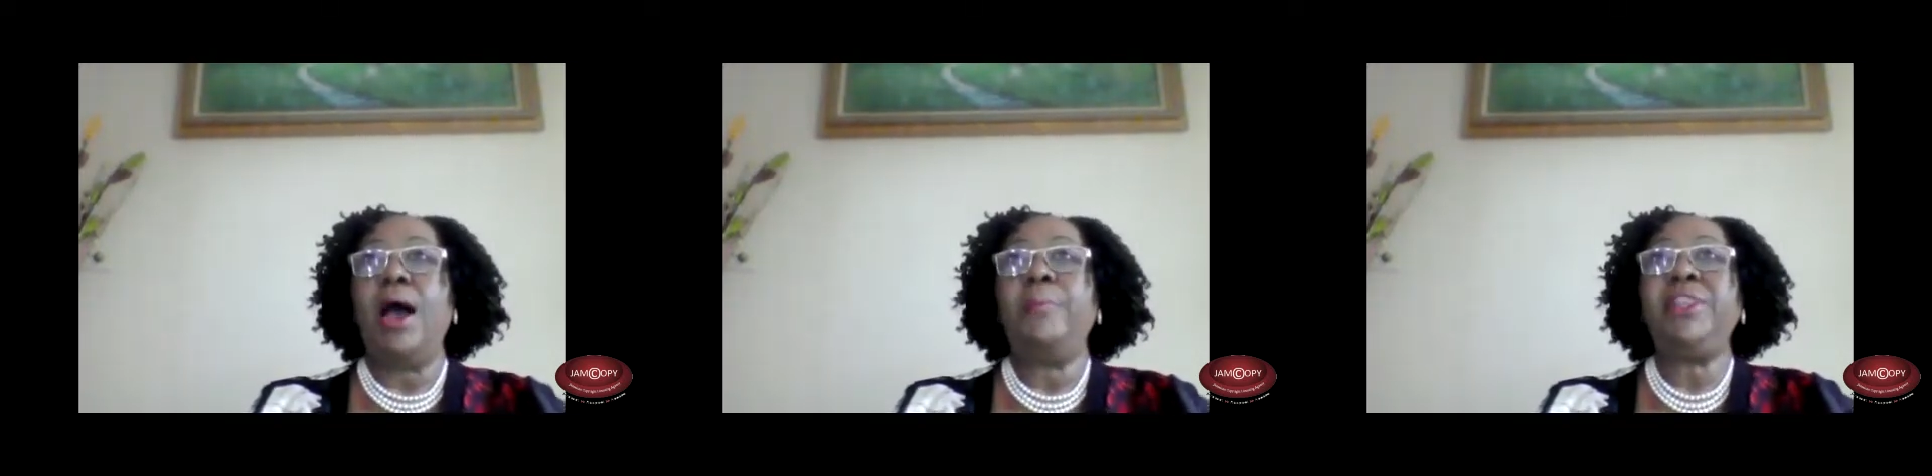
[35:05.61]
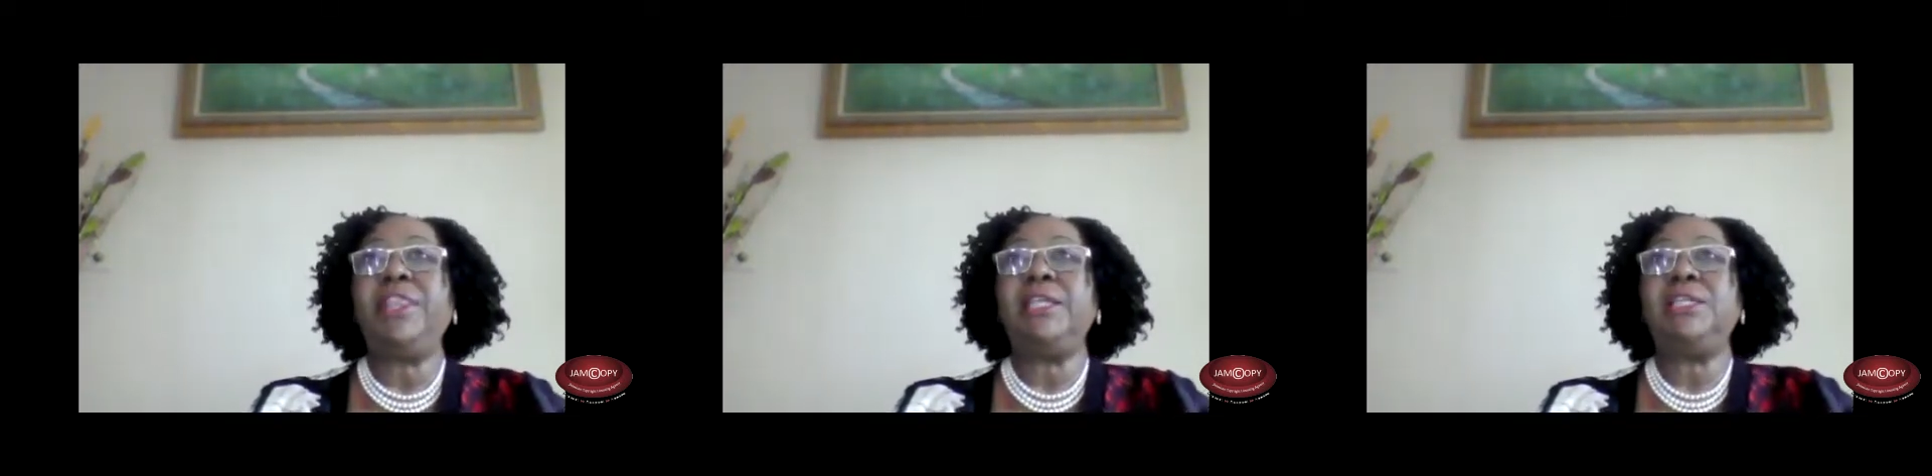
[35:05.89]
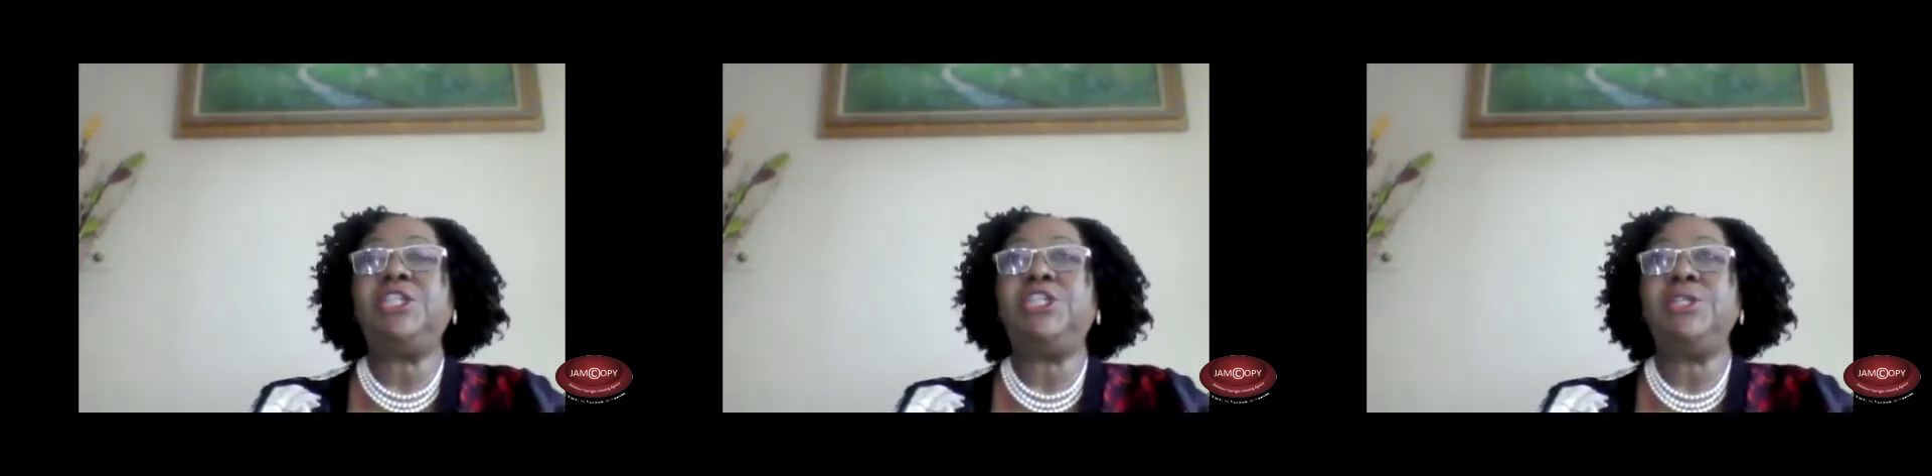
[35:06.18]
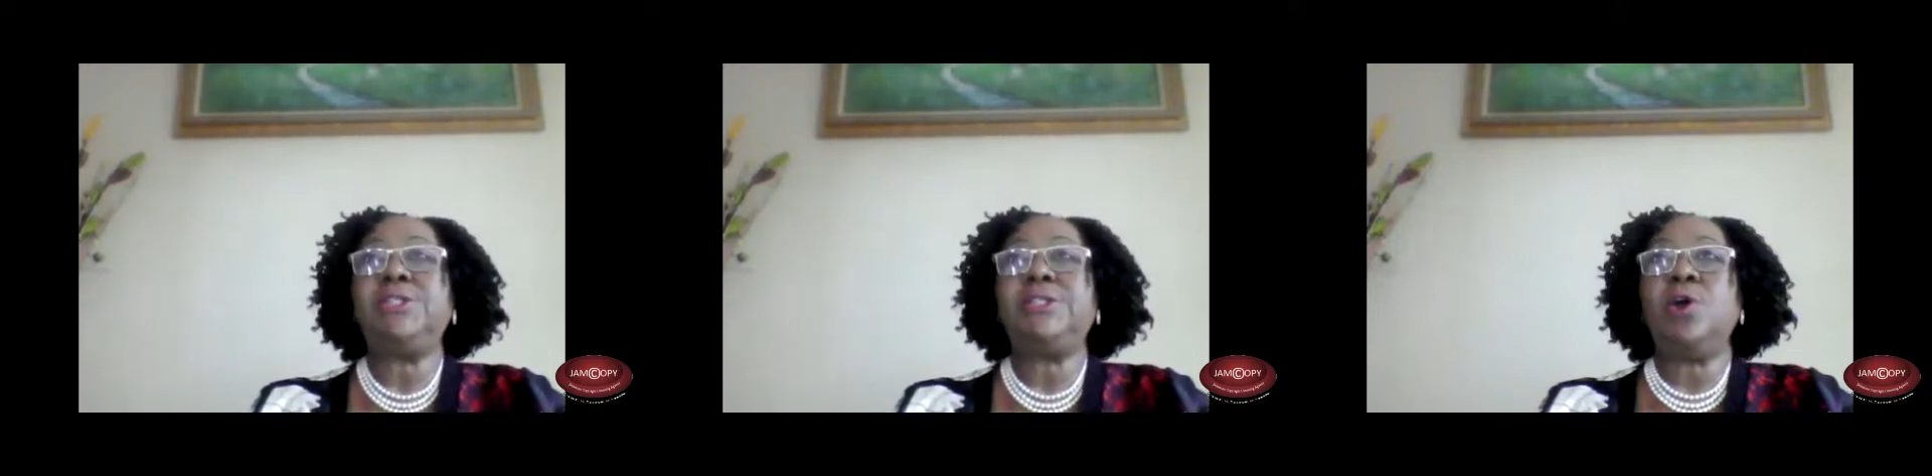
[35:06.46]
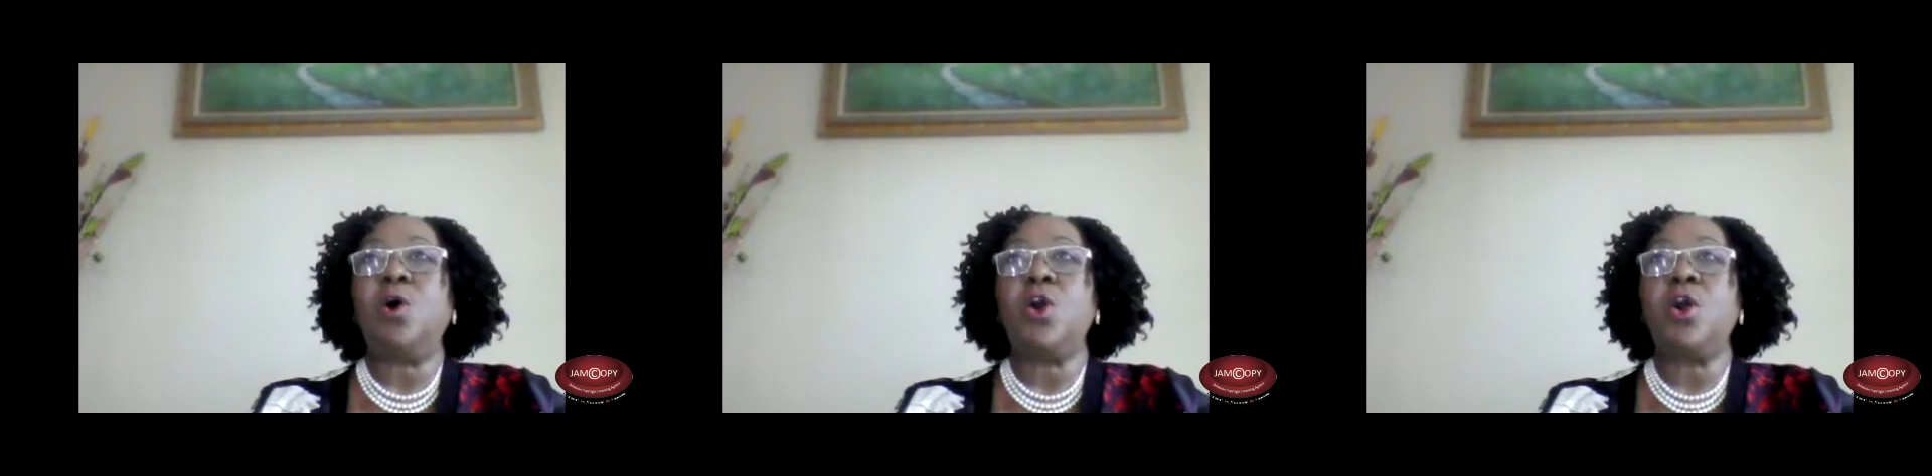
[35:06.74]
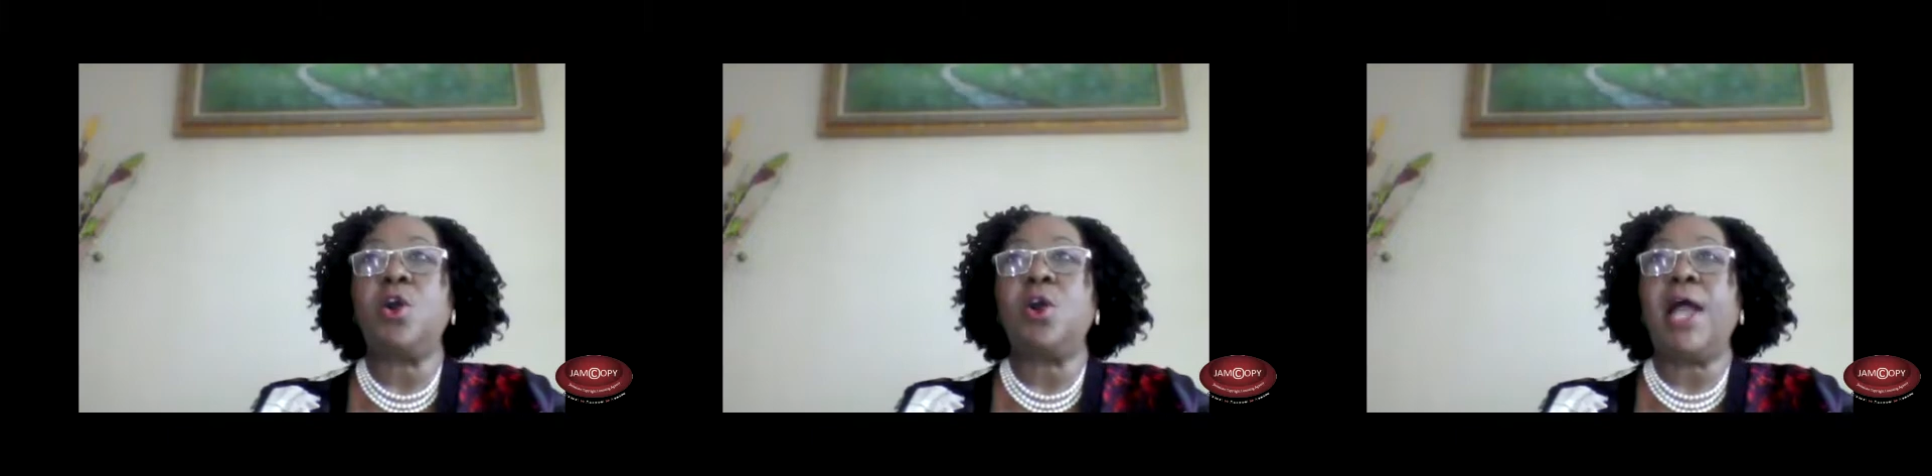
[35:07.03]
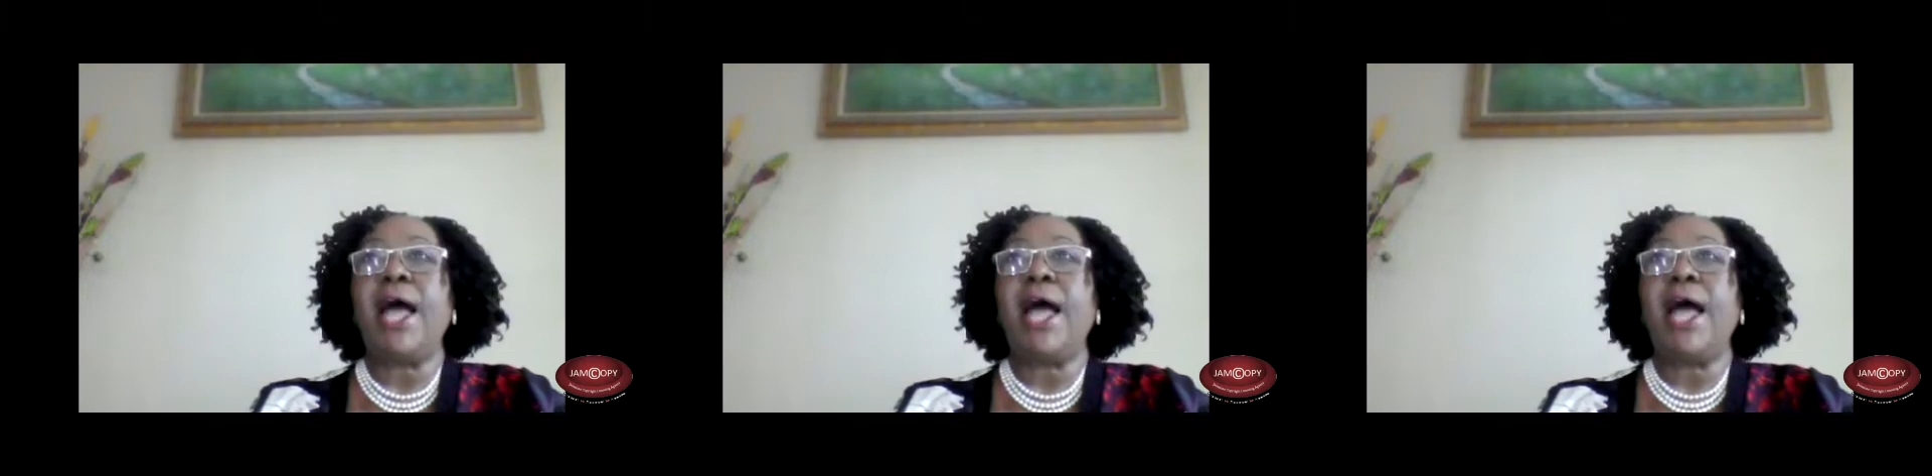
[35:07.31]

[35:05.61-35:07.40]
But then she saw her